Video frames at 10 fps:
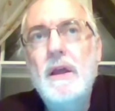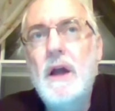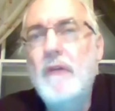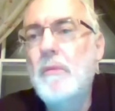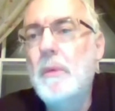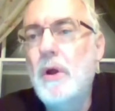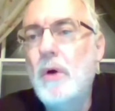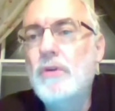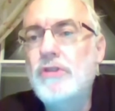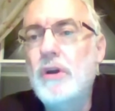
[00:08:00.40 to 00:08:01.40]
government
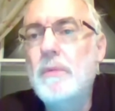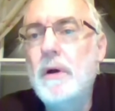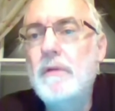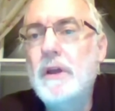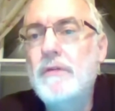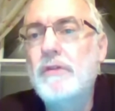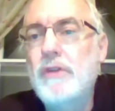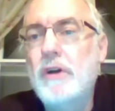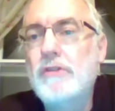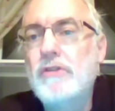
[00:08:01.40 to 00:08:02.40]
ownership of the
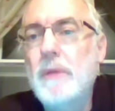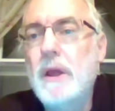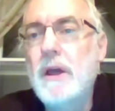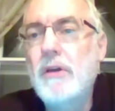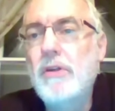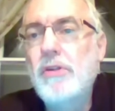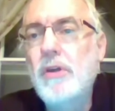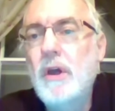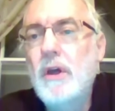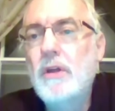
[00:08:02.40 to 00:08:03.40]
infrastructure,
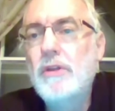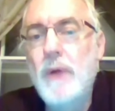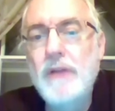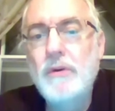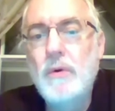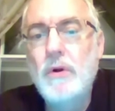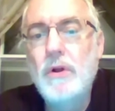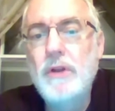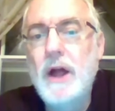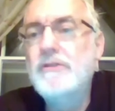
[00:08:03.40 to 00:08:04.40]
because throughout the
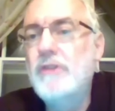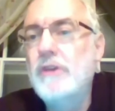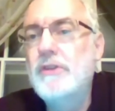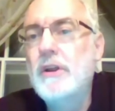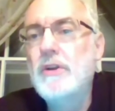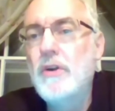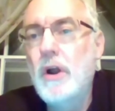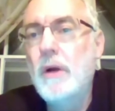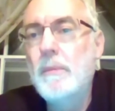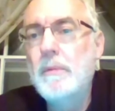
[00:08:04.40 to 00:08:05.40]
world, not just in
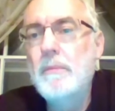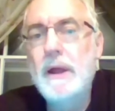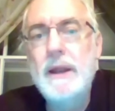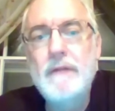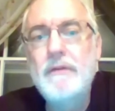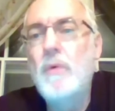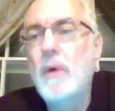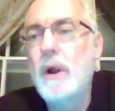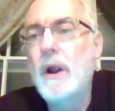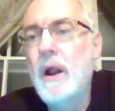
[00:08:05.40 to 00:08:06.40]
Europe, but
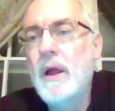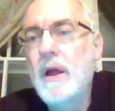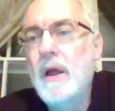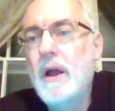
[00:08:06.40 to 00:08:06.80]
everywhere,